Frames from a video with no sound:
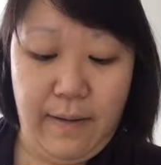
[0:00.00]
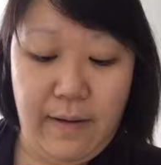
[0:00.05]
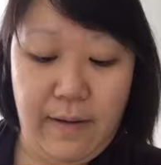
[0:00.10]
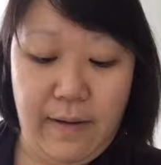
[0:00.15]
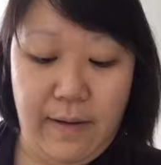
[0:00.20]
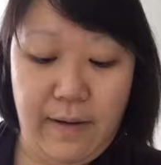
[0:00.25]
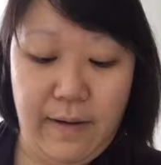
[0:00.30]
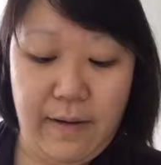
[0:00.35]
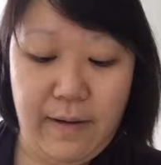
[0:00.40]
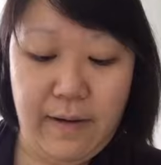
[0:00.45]

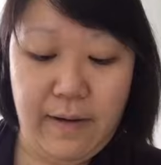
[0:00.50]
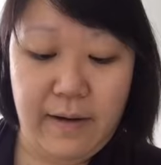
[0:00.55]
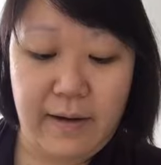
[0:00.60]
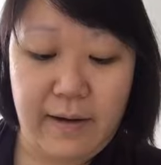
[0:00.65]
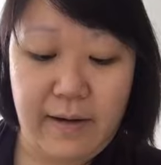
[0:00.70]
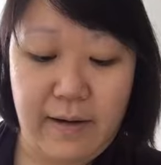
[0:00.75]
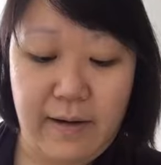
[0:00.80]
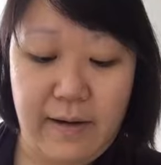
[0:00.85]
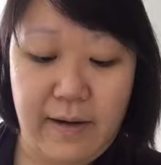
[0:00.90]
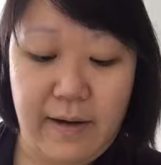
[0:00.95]

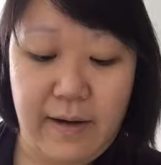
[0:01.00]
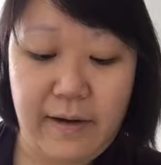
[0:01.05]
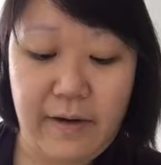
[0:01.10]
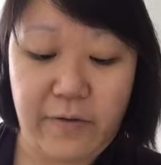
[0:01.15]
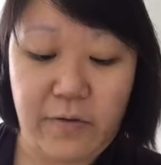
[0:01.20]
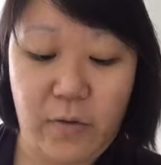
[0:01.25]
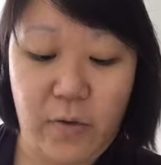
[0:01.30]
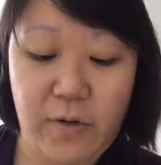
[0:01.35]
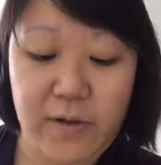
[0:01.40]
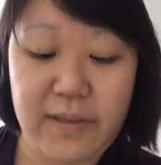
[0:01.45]
And
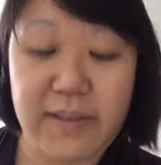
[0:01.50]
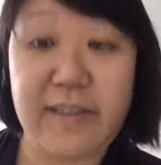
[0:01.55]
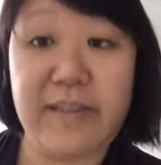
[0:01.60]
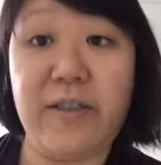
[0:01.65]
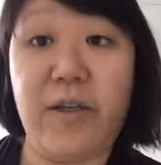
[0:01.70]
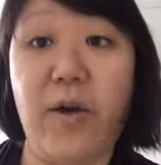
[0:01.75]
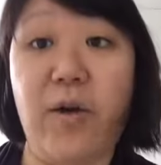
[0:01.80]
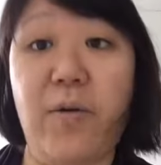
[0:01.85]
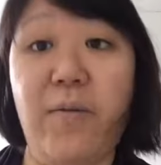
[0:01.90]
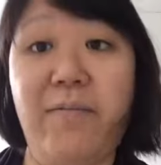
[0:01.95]
of course,
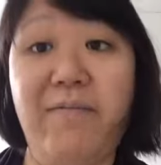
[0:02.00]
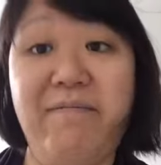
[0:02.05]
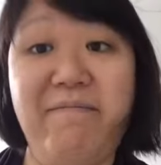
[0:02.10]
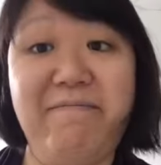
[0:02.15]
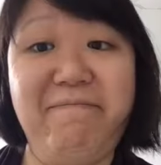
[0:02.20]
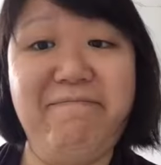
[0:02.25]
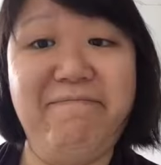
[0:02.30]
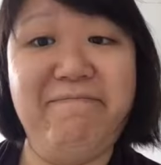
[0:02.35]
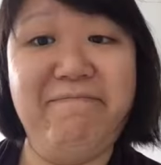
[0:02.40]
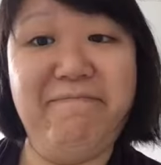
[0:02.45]
you know,
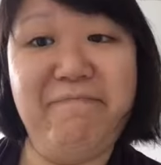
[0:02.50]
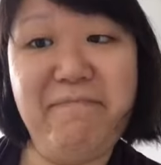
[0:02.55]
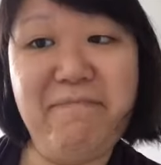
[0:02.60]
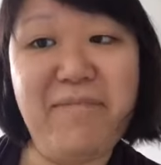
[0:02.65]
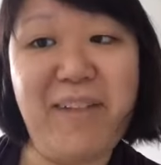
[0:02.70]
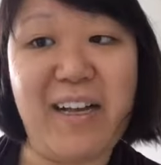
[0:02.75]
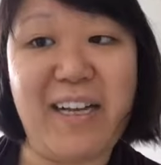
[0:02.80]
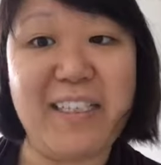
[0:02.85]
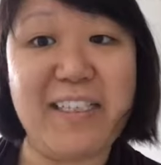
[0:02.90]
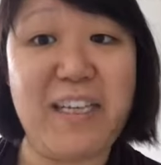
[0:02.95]

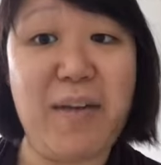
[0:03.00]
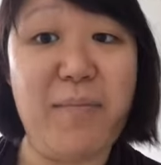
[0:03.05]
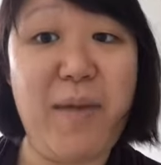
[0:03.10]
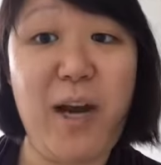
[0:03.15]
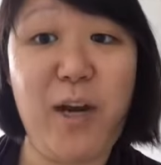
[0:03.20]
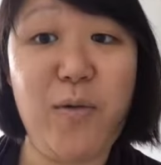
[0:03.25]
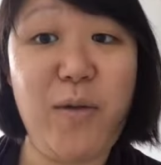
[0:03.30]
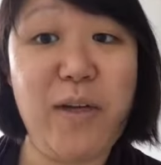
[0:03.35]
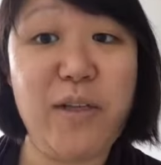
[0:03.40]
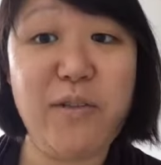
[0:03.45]
like I said,
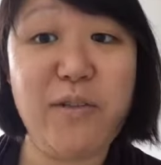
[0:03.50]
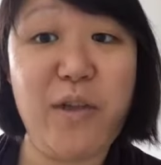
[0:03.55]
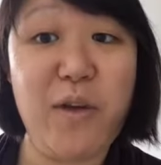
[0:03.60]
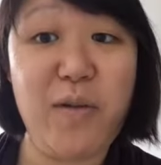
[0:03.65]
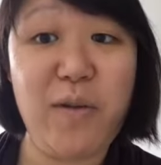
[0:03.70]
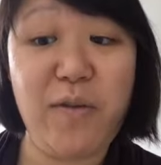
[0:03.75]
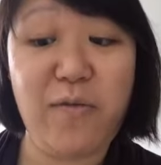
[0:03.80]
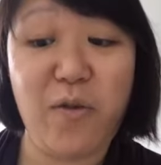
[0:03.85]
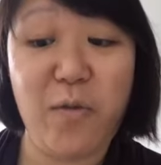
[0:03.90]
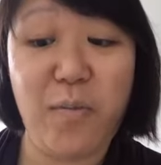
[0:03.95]
back away
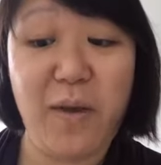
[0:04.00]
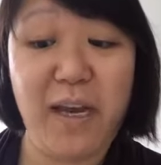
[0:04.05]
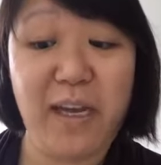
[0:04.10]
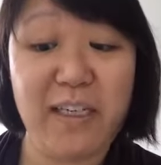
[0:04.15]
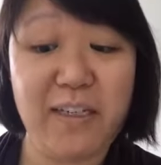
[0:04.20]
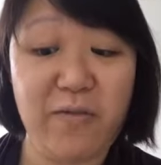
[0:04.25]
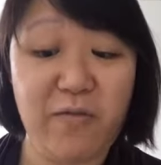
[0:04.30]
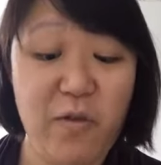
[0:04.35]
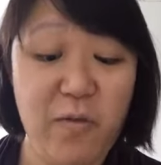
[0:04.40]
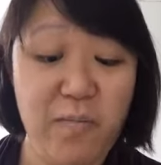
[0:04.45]
slowly from
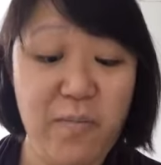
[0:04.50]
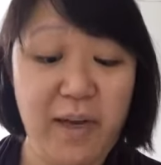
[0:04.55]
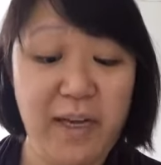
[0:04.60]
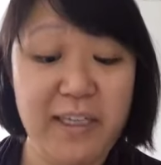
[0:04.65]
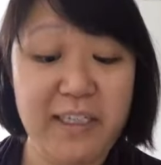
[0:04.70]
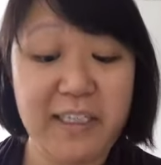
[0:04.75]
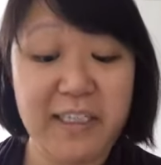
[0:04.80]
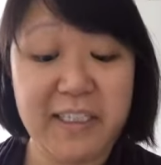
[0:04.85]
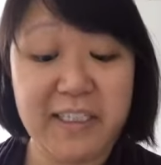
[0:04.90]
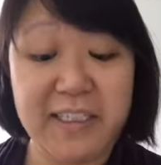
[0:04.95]

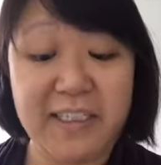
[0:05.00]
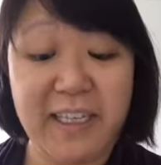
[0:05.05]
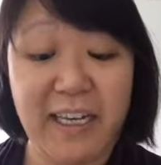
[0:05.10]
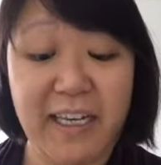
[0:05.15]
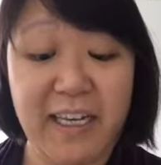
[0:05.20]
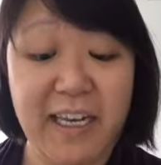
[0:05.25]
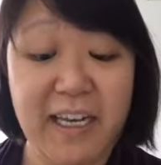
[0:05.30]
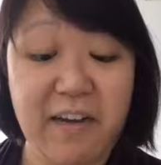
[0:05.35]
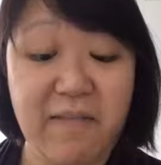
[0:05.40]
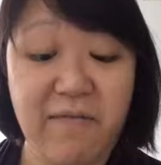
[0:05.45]
pages that
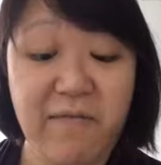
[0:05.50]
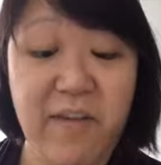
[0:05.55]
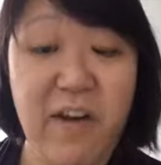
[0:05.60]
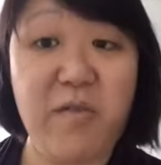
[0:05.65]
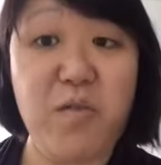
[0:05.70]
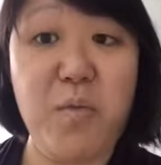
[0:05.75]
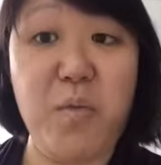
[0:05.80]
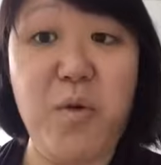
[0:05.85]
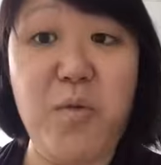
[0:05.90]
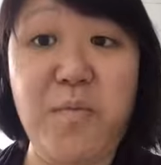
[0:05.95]
get
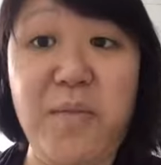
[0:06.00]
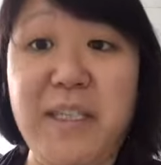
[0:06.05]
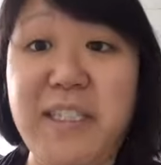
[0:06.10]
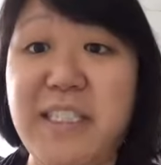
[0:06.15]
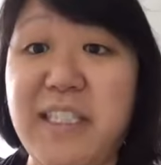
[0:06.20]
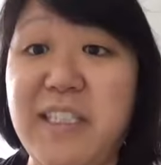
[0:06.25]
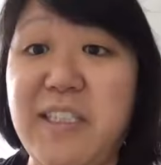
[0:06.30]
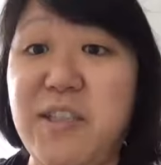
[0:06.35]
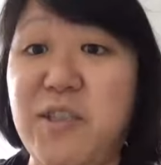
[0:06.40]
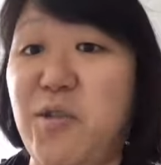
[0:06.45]
unfavorable
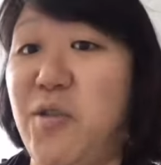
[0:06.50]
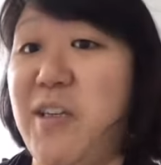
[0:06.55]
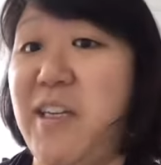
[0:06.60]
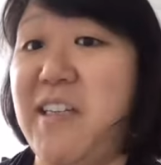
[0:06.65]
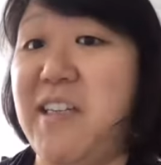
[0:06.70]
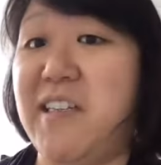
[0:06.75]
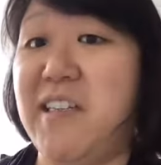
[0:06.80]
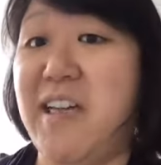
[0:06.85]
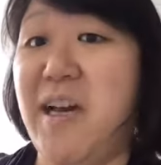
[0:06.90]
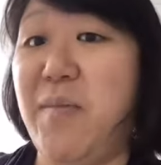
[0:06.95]
mentions or
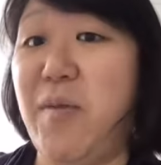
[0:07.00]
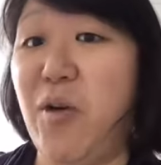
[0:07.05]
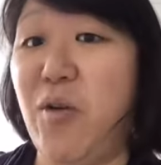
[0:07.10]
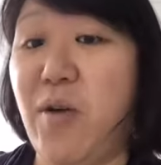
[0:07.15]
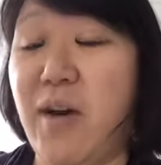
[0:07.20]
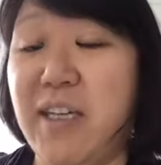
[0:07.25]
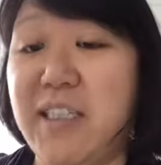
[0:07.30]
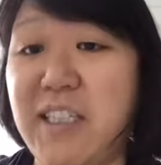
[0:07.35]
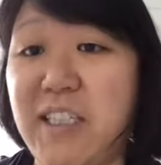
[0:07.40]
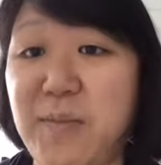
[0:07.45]
does come
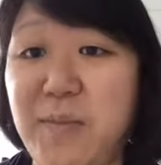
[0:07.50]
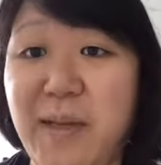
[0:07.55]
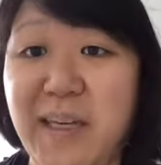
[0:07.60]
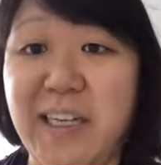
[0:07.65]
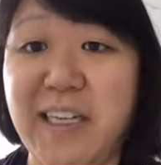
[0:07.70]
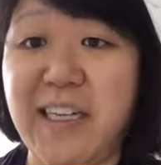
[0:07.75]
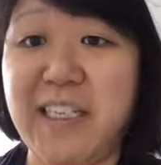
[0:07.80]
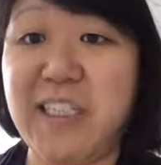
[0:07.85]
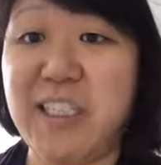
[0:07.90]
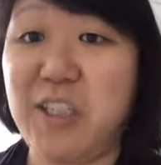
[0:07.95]
across as
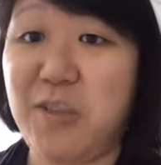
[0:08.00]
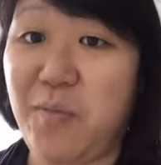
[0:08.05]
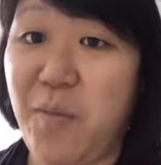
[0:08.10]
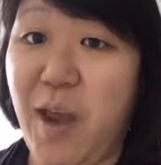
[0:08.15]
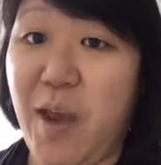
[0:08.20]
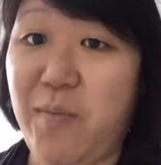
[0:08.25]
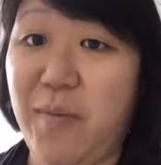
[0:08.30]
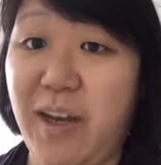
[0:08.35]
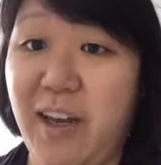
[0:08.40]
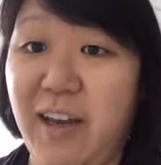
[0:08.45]
being kind of
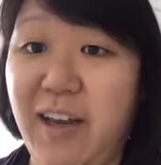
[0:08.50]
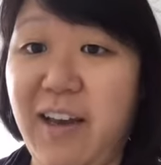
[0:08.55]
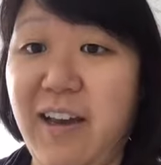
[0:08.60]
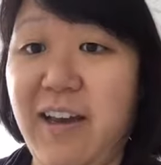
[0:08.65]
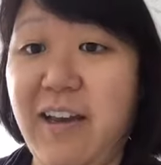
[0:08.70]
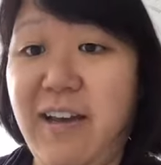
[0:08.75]
spammy.